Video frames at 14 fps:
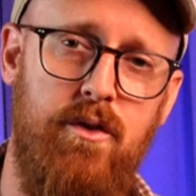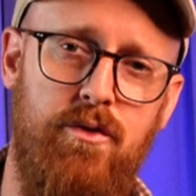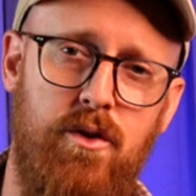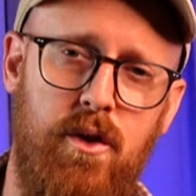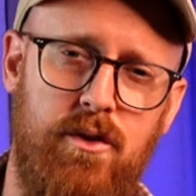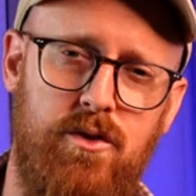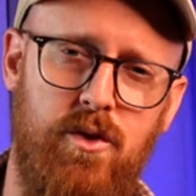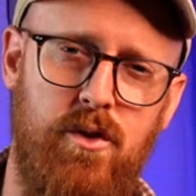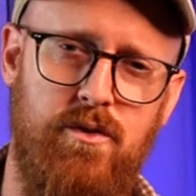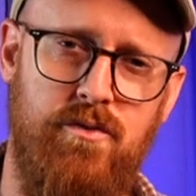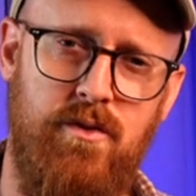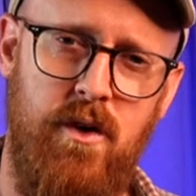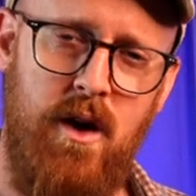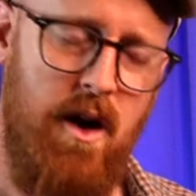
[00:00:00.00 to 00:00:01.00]
you through a sort
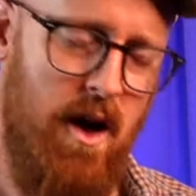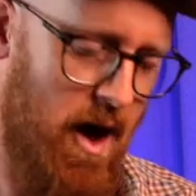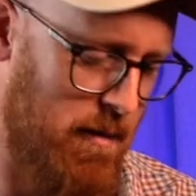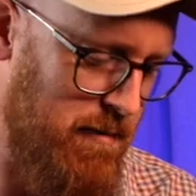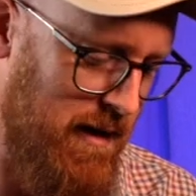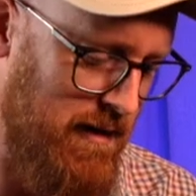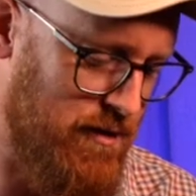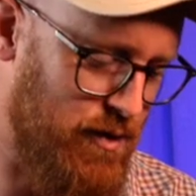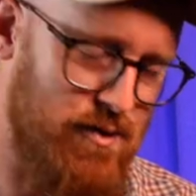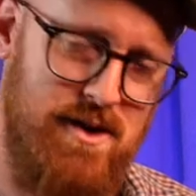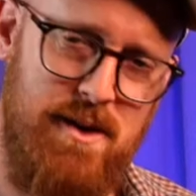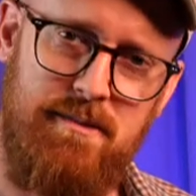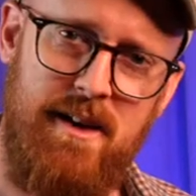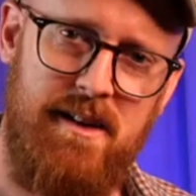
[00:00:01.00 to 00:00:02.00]
of a mental
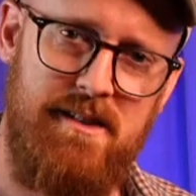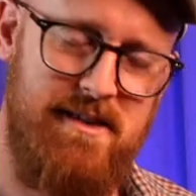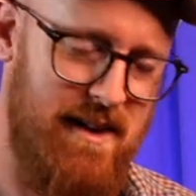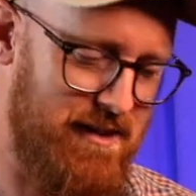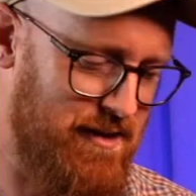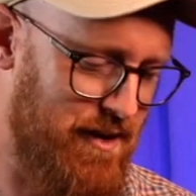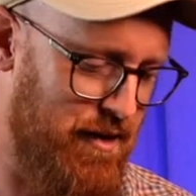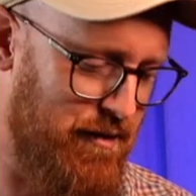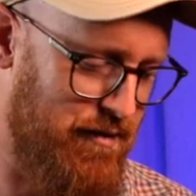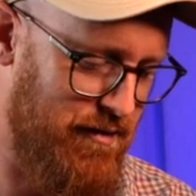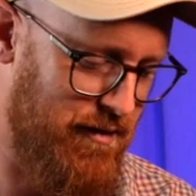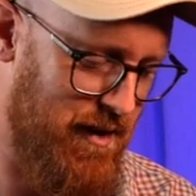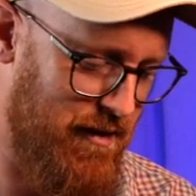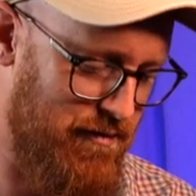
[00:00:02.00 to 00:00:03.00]
gymnastics
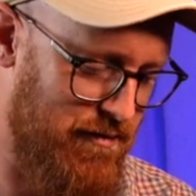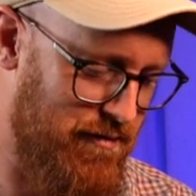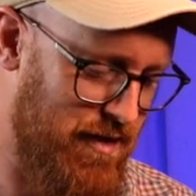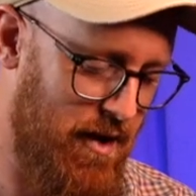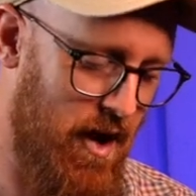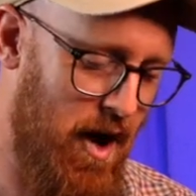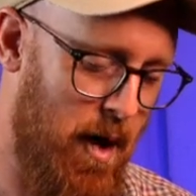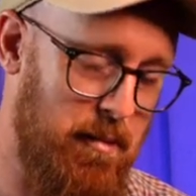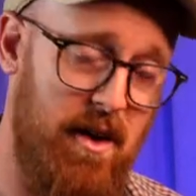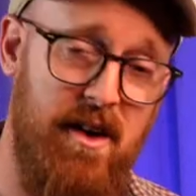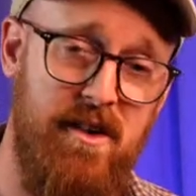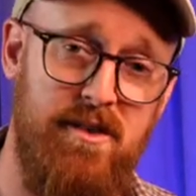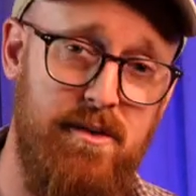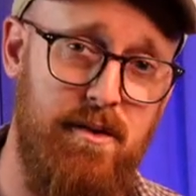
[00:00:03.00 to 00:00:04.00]
of, of the
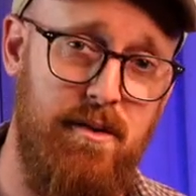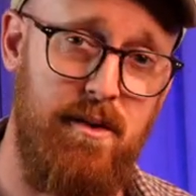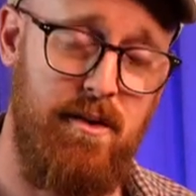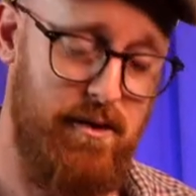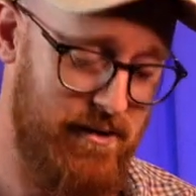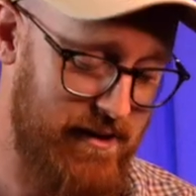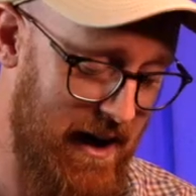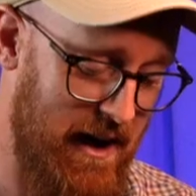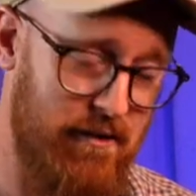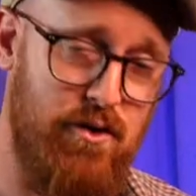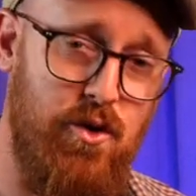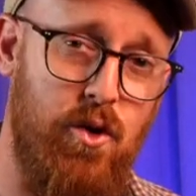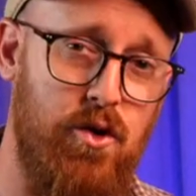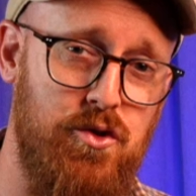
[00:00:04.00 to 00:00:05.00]
harmonized scale
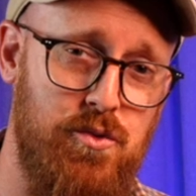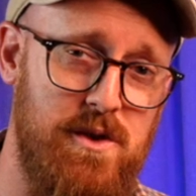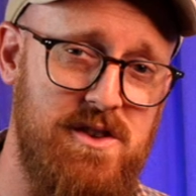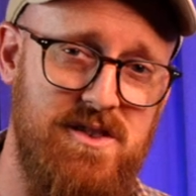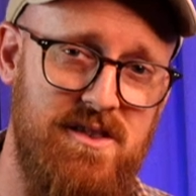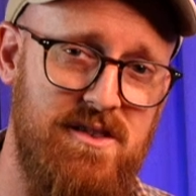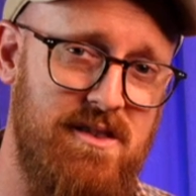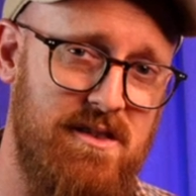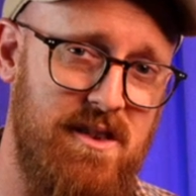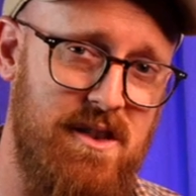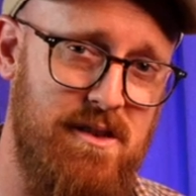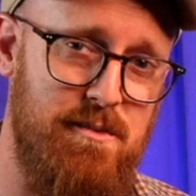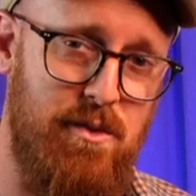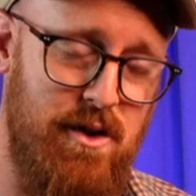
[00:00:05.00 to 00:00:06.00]
of chords, which
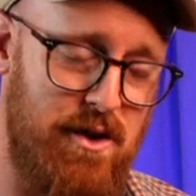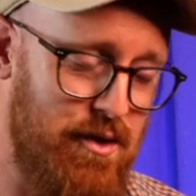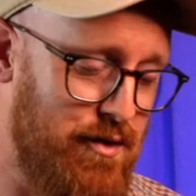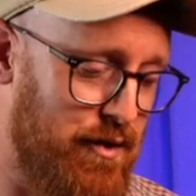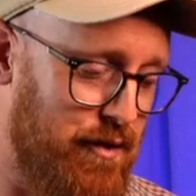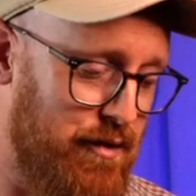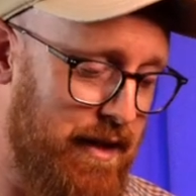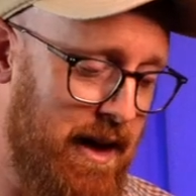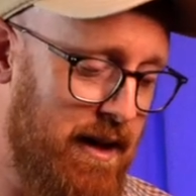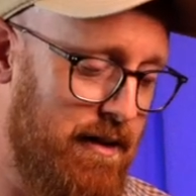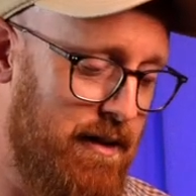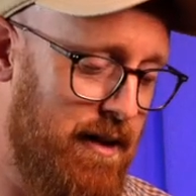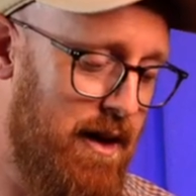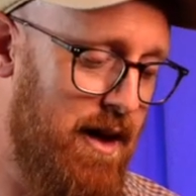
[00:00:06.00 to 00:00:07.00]
is pretty useful for
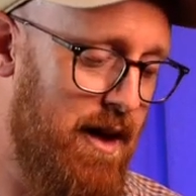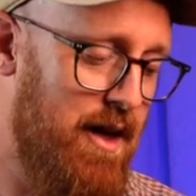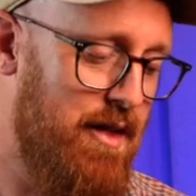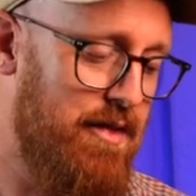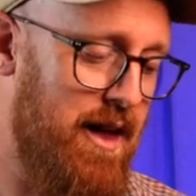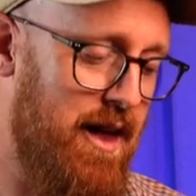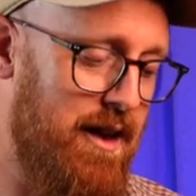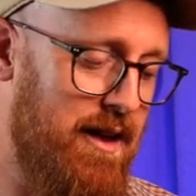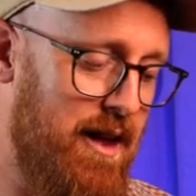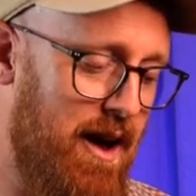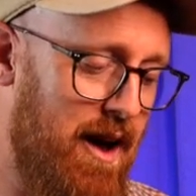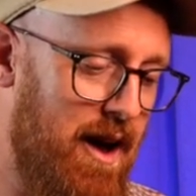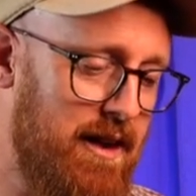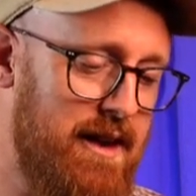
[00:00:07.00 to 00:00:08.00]
that, then
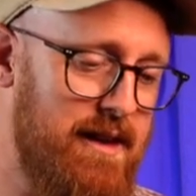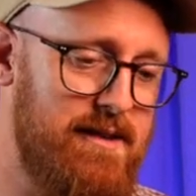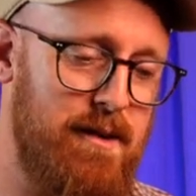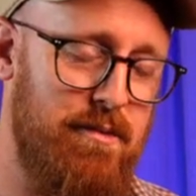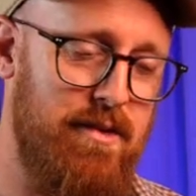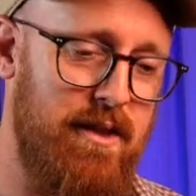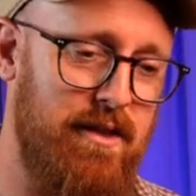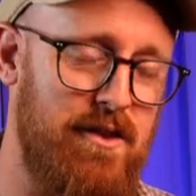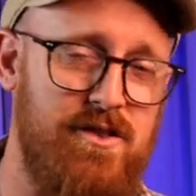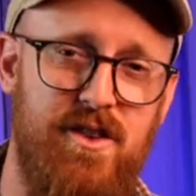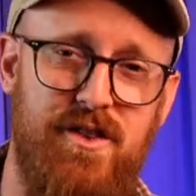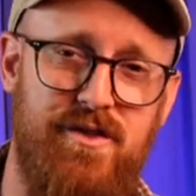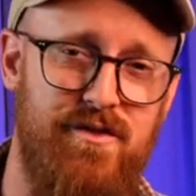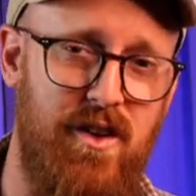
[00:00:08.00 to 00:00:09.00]
I need something that's
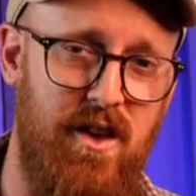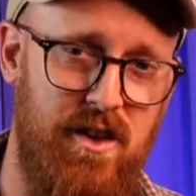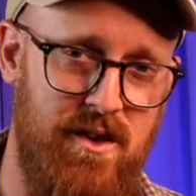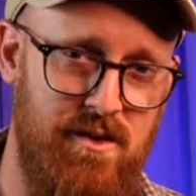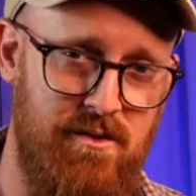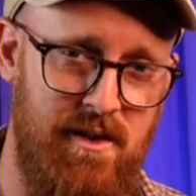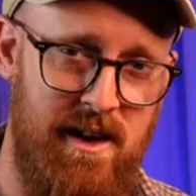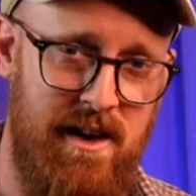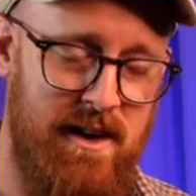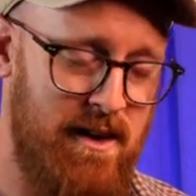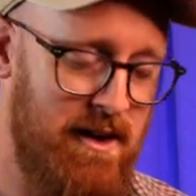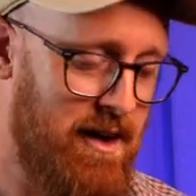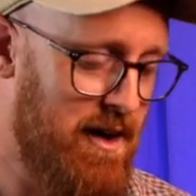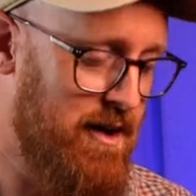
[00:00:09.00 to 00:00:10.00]
just fun, really.